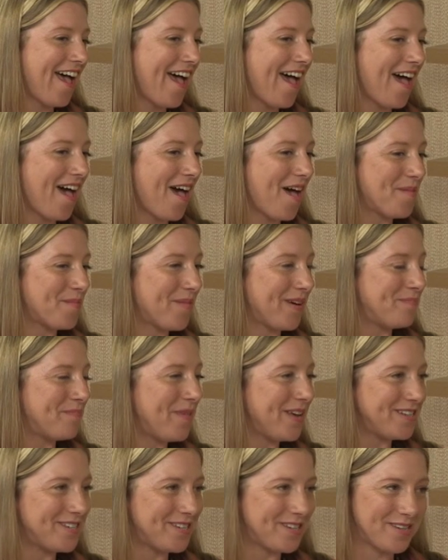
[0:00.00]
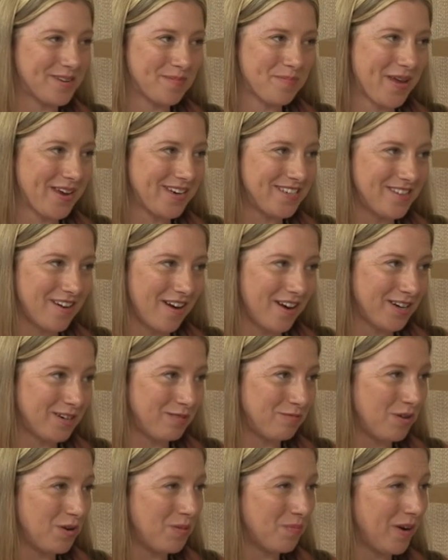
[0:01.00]
Um, I mentioned the main
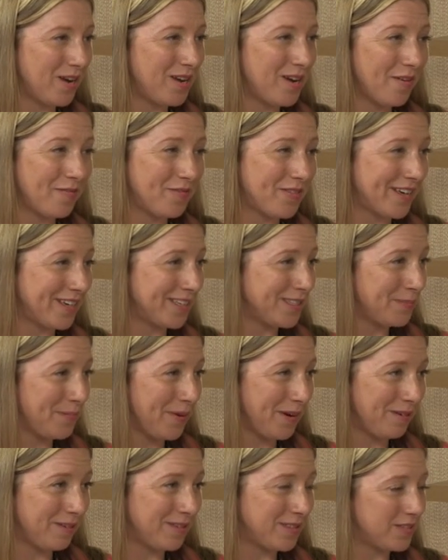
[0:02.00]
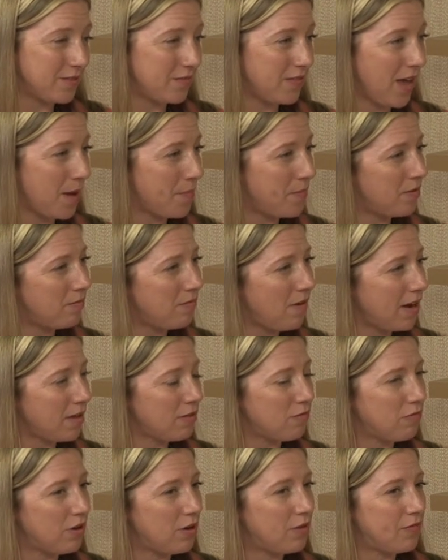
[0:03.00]
dining room. I love the experience of that. But right
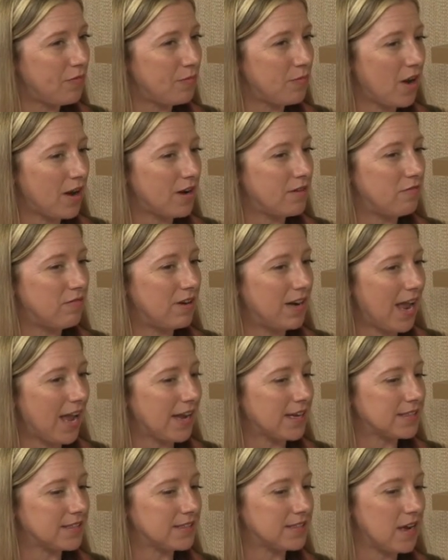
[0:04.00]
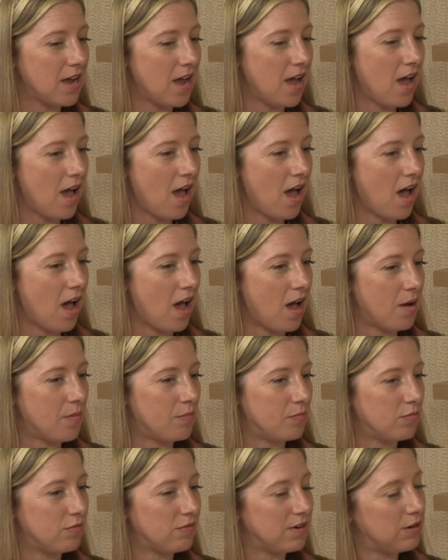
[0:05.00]
through from kind of relaxed
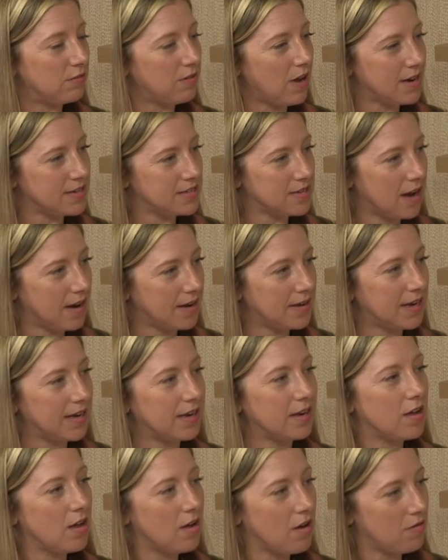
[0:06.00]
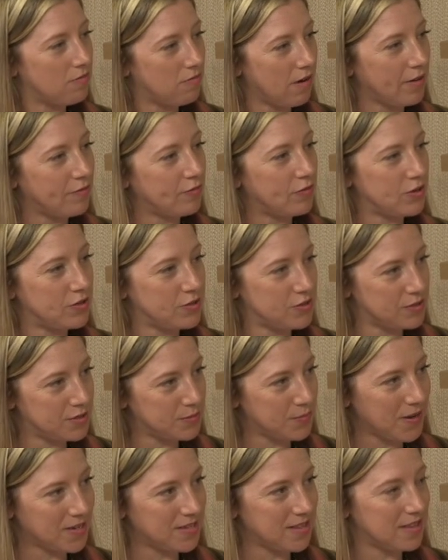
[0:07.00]
um, grill-like dining right through to
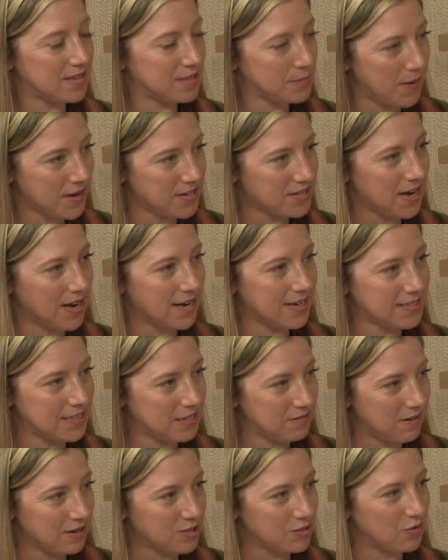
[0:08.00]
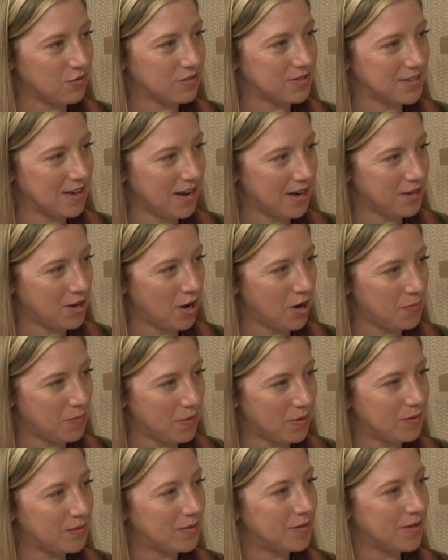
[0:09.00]
spe the specialty restaurants like
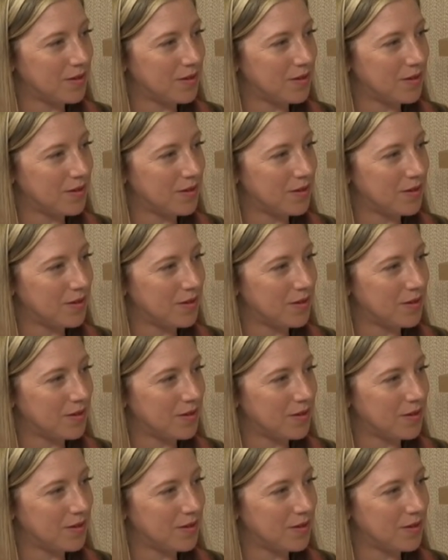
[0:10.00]
Nobu.